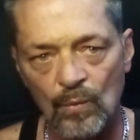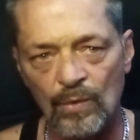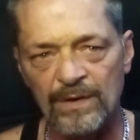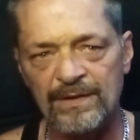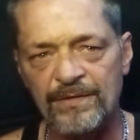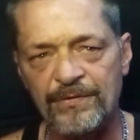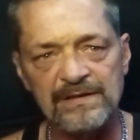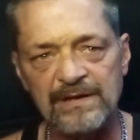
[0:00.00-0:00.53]

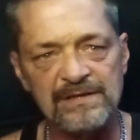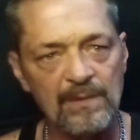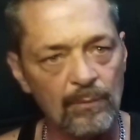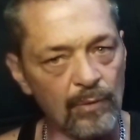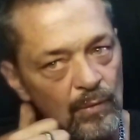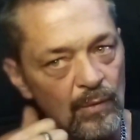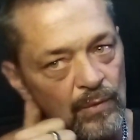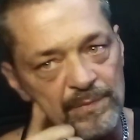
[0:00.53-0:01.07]
one of the things I
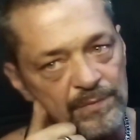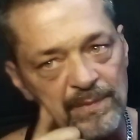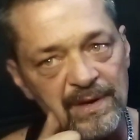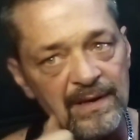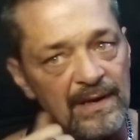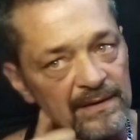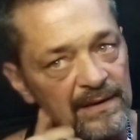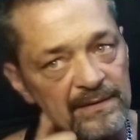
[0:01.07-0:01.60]
brought with
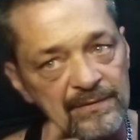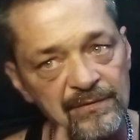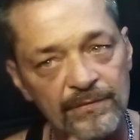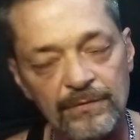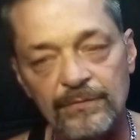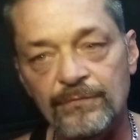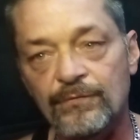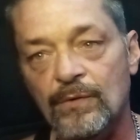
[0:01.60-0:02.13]
me uh,
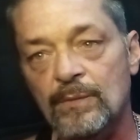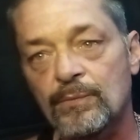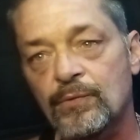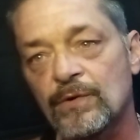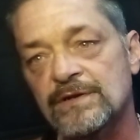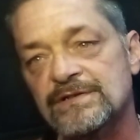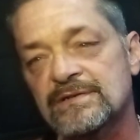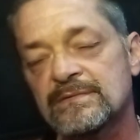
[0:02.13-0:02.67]
from
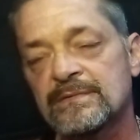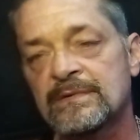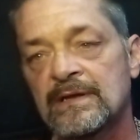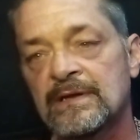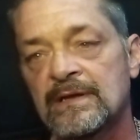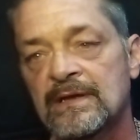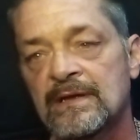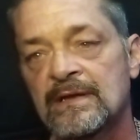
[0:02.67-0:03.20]
prison
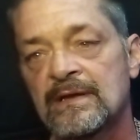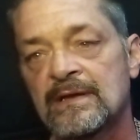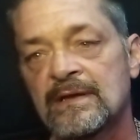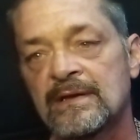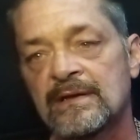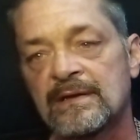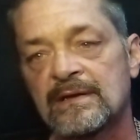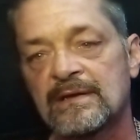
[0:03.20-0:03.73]

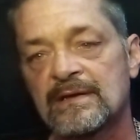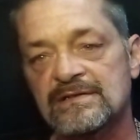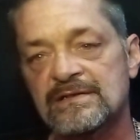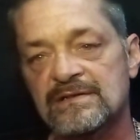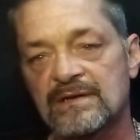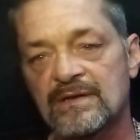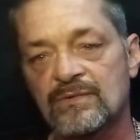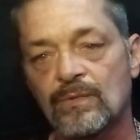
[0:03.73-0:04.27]

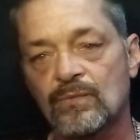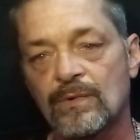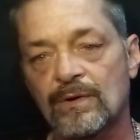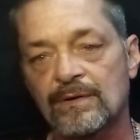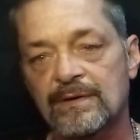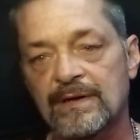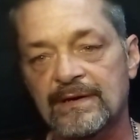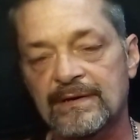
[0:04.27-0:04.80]
is leather
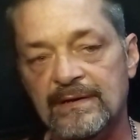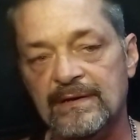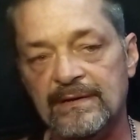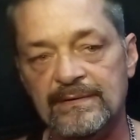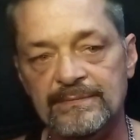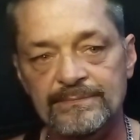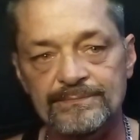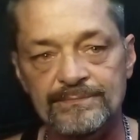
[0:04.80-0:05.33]
work. And
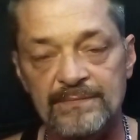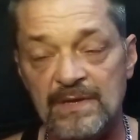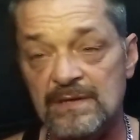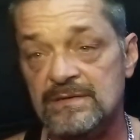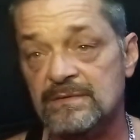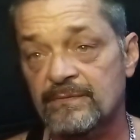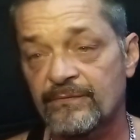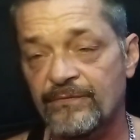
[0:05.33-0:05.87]
uh,
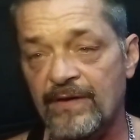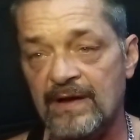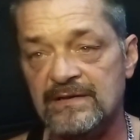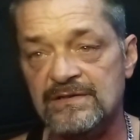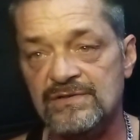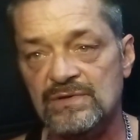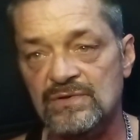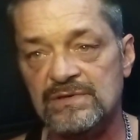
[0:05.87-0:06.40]
in
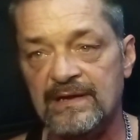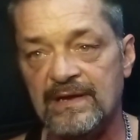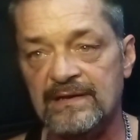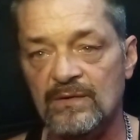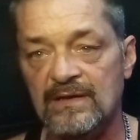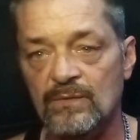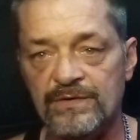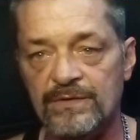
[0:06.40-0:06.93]
fact, as soon as I
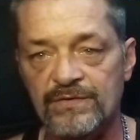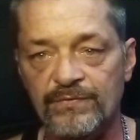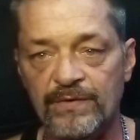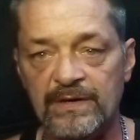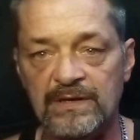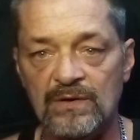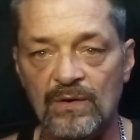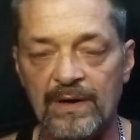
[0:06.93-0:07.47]
get done with this
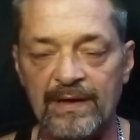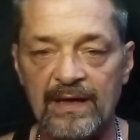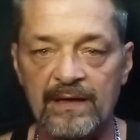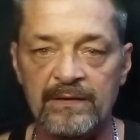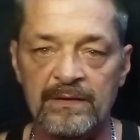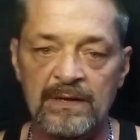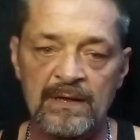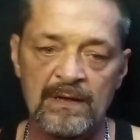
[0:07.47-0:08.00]
video, I
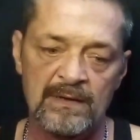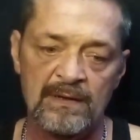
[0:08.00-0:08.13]
got